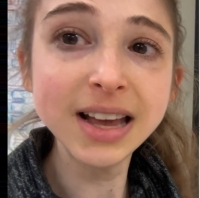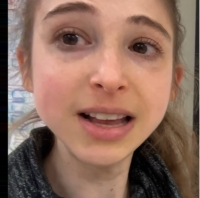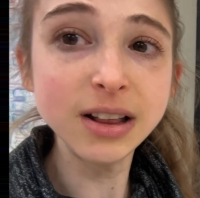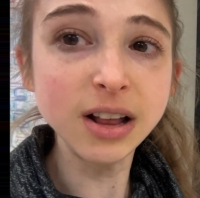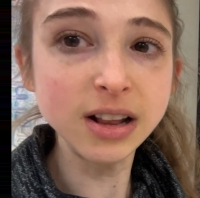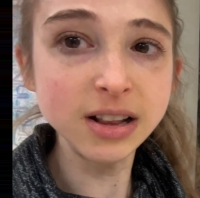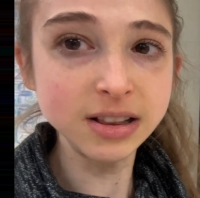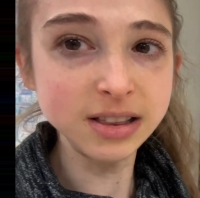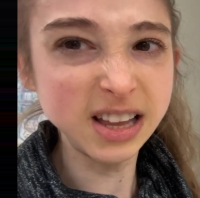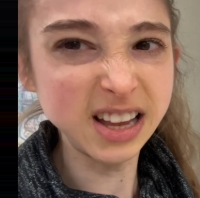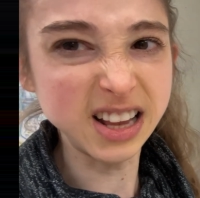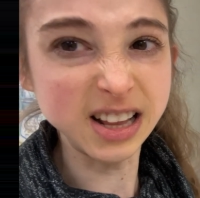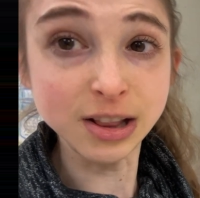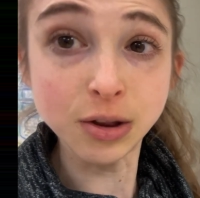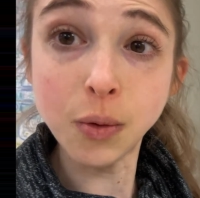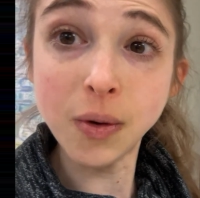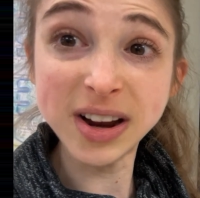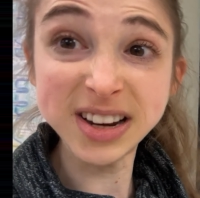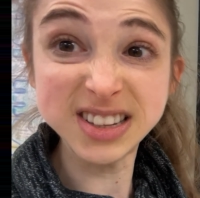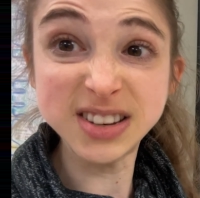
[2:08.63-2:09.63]
uh, like a
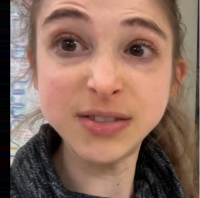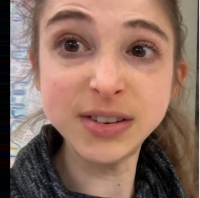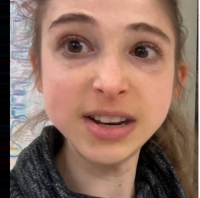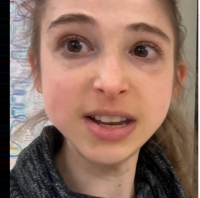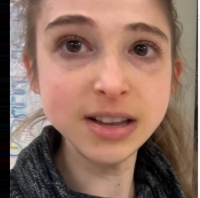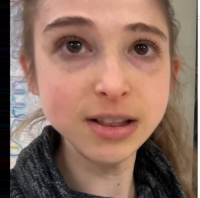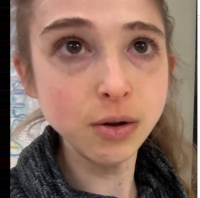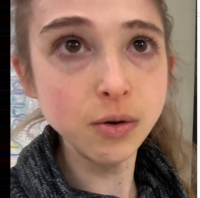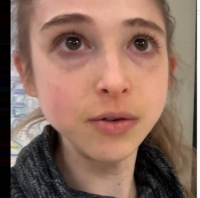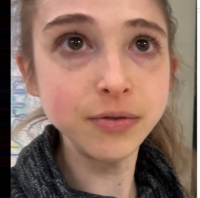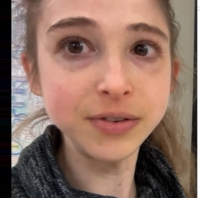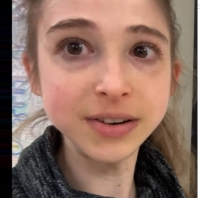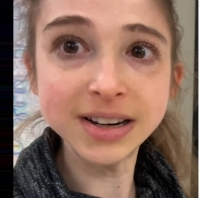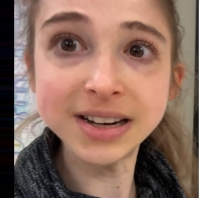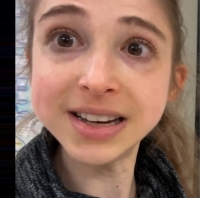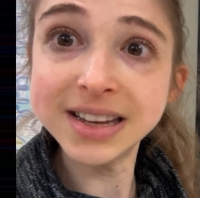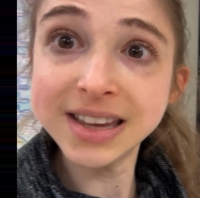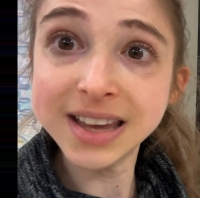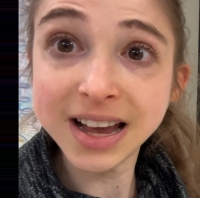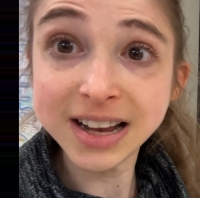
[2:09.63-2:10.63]
low activity, low
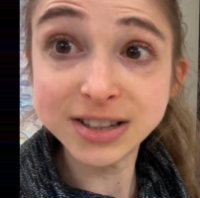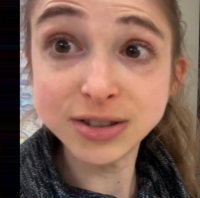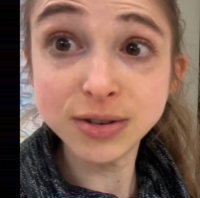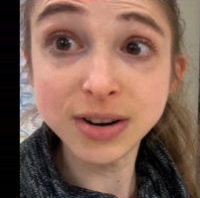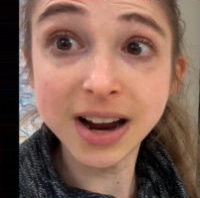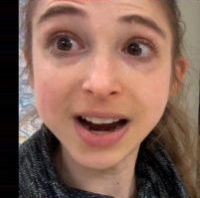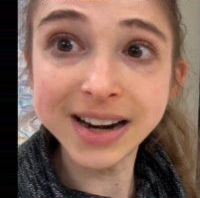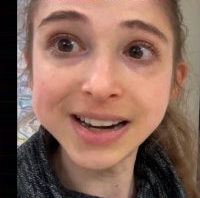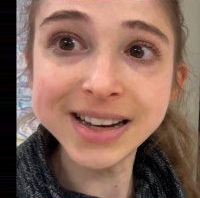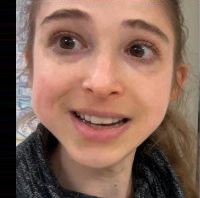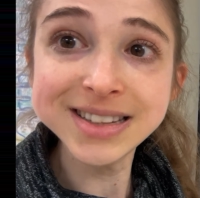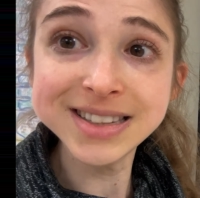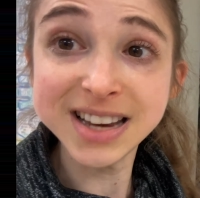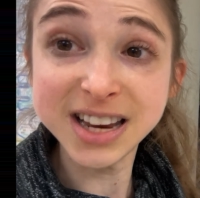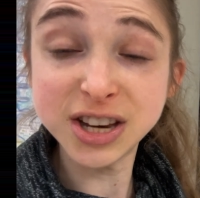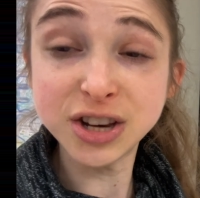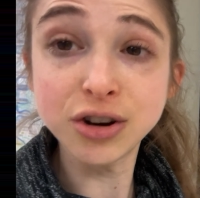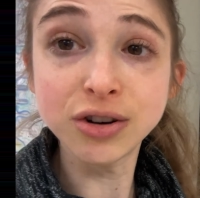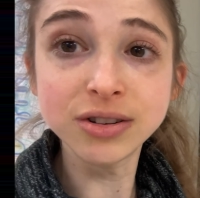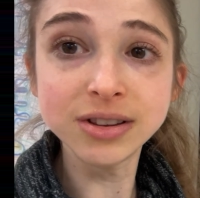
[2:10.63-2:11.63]
affinity hexokinase
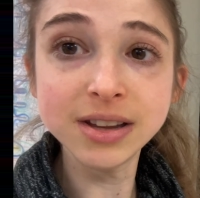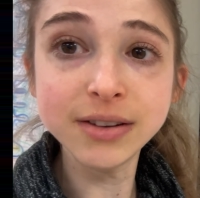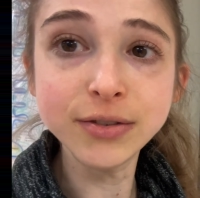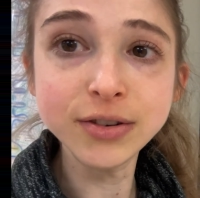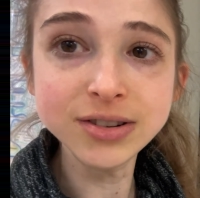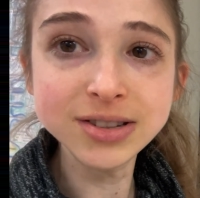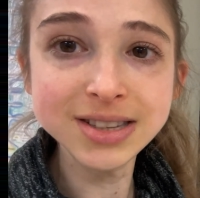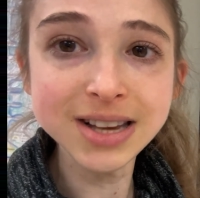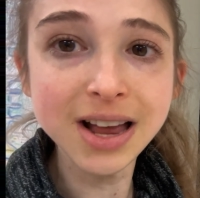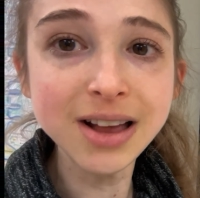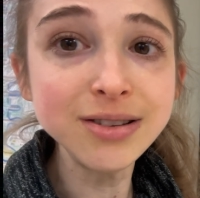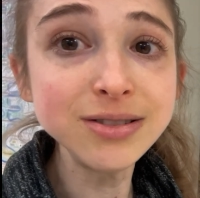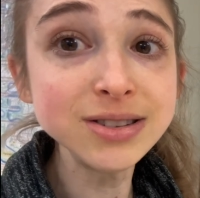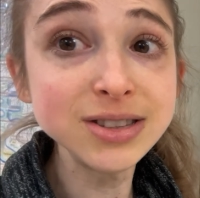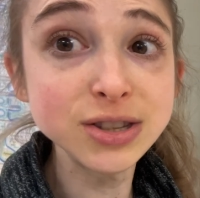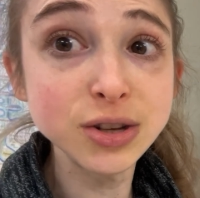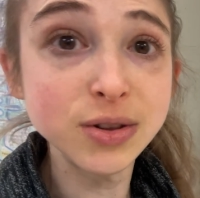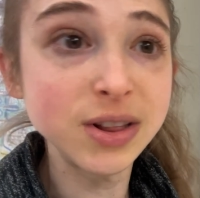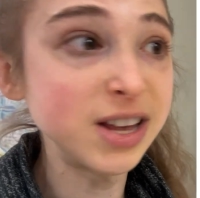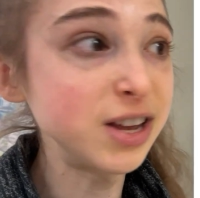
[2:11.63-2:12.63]
in your liver cells
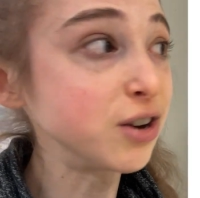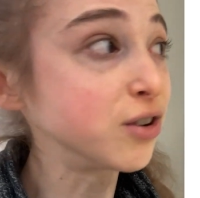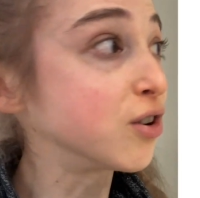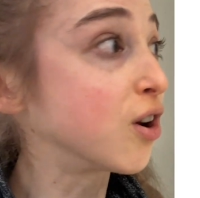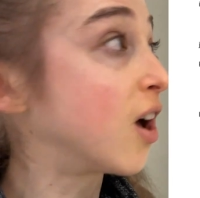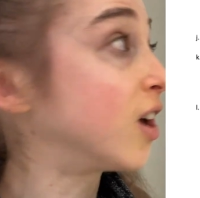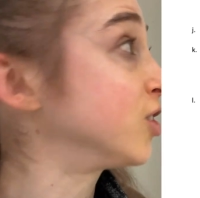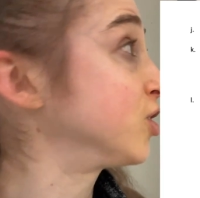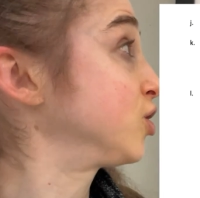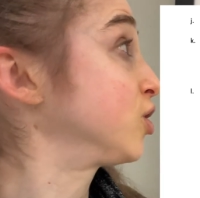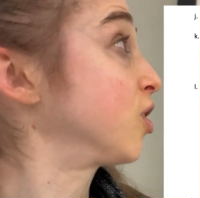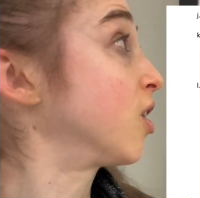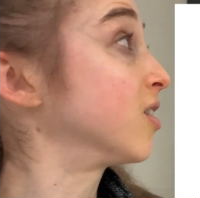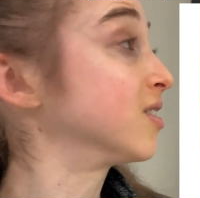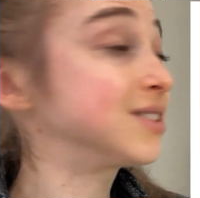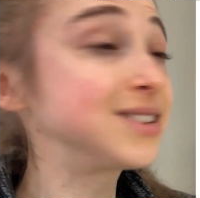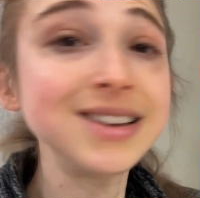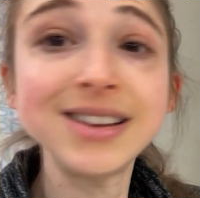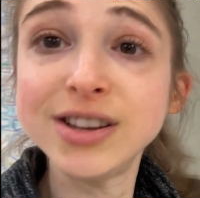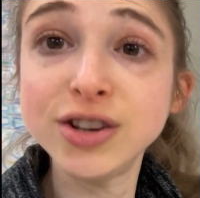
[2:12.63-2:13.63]
so that you're not
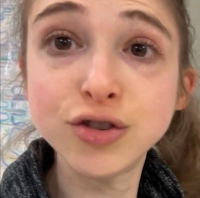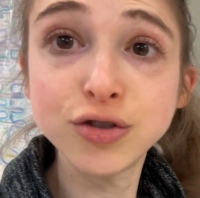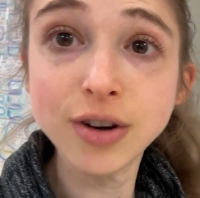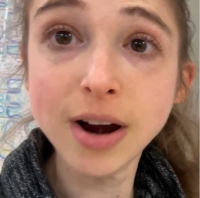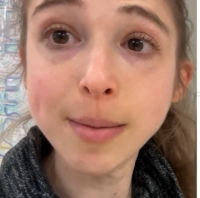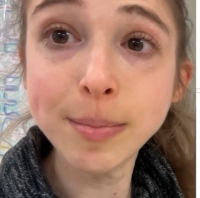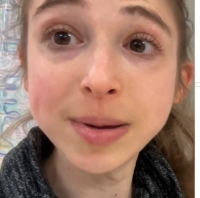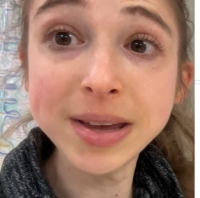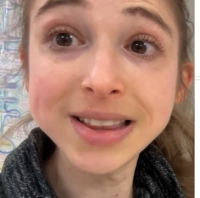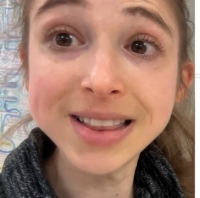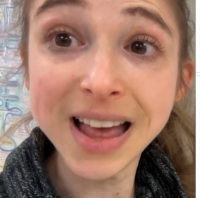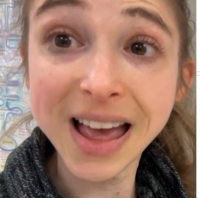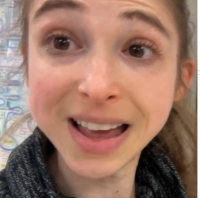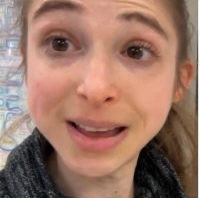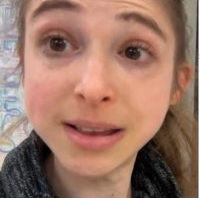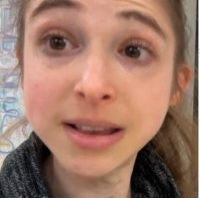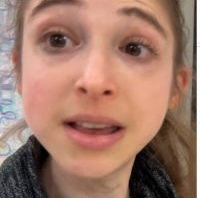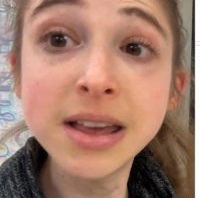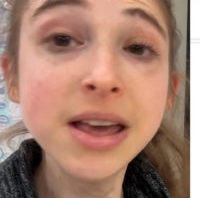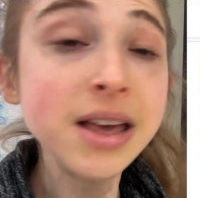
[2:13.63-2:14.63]
constantly trapping that
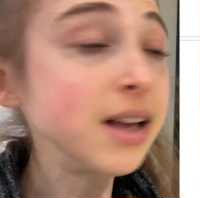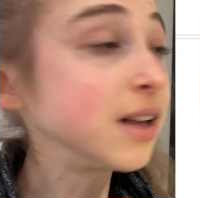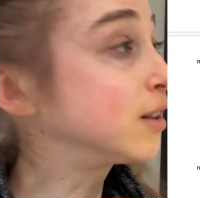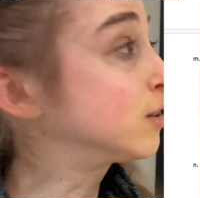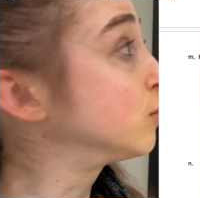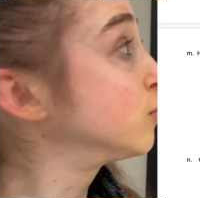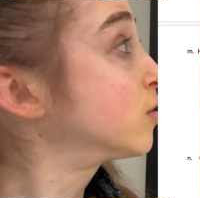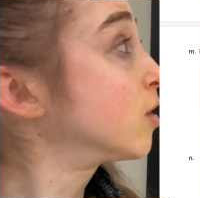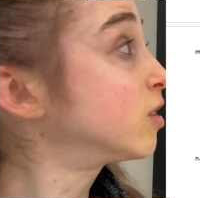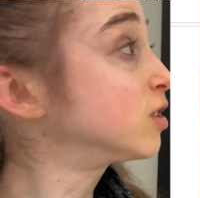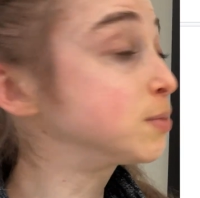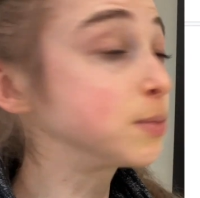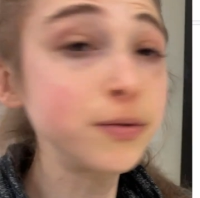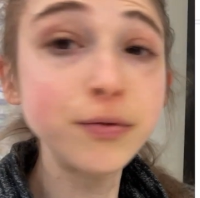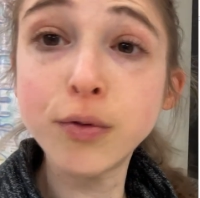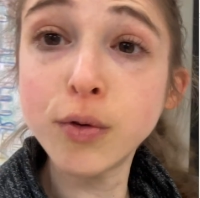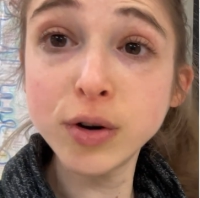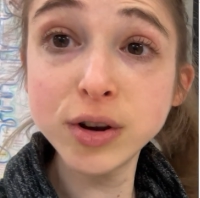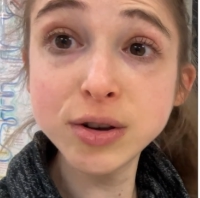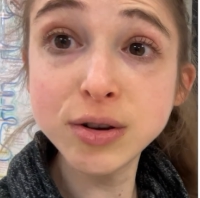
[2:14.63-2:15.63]
glucose
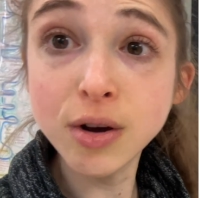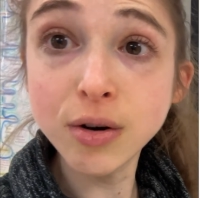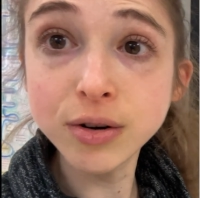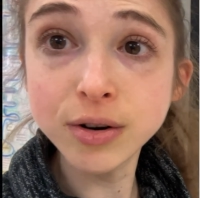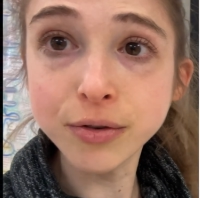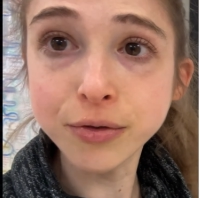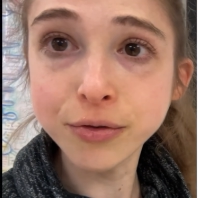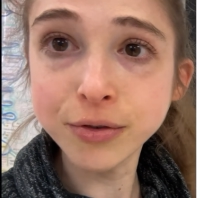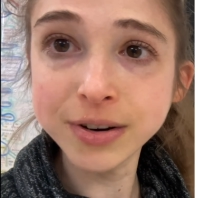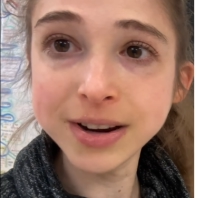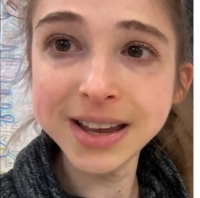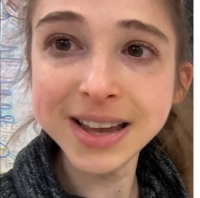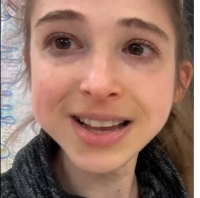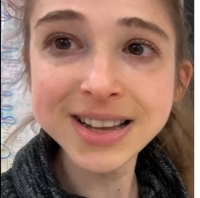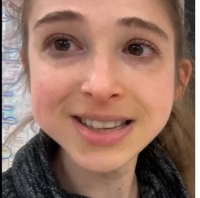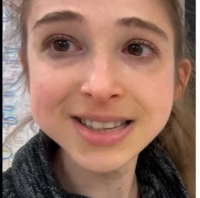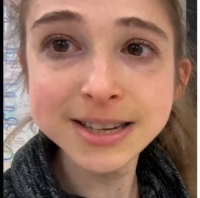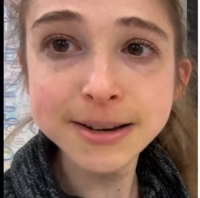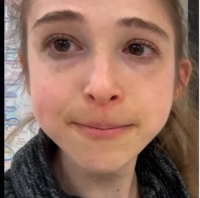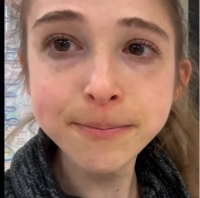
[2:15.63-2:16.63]
before you go to free
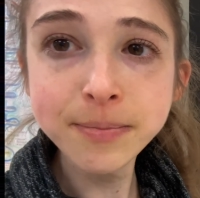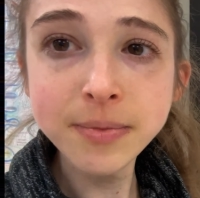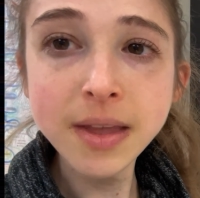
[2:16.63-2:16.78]
it